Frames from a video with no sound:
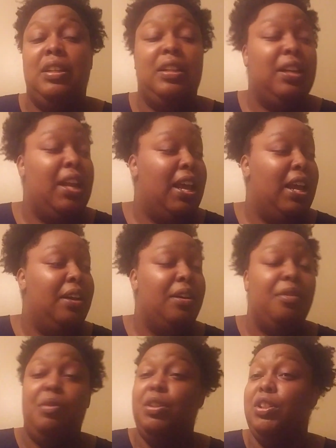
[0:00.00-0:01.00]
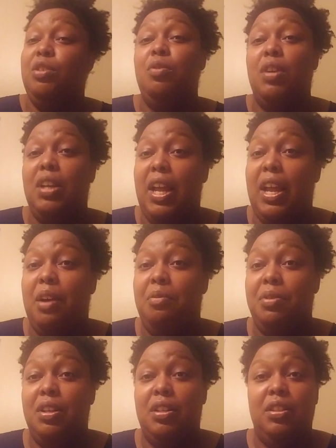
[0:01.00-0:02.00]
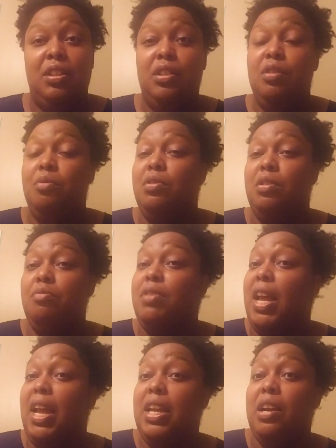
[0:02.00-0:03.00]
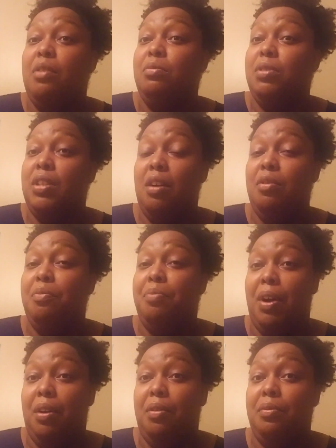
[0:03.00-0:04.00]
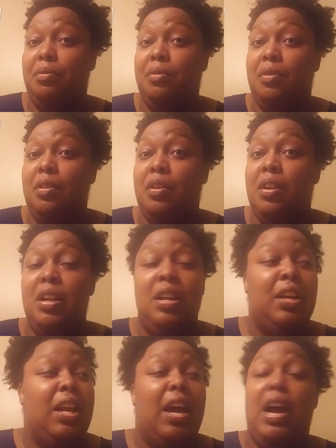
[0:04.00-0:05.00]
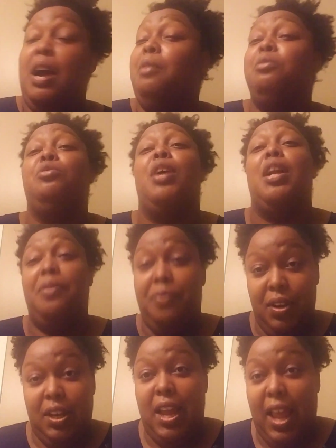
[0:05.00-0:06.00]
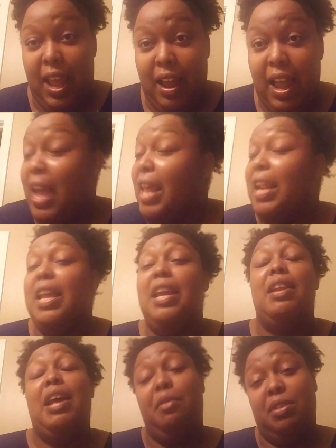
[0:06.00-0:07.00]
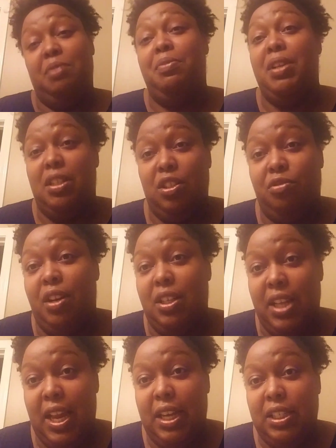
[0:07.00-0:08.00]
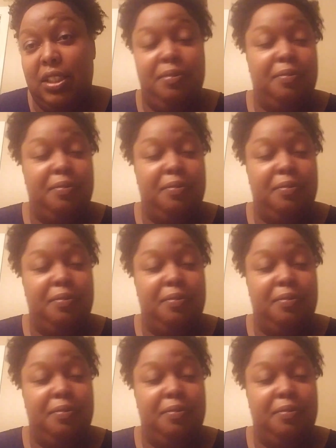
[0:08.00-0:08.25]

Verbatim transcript: Now, when you collab with her, you you down here on the totem pole. Now I'm trying to figure out how the hell that was a business transaction.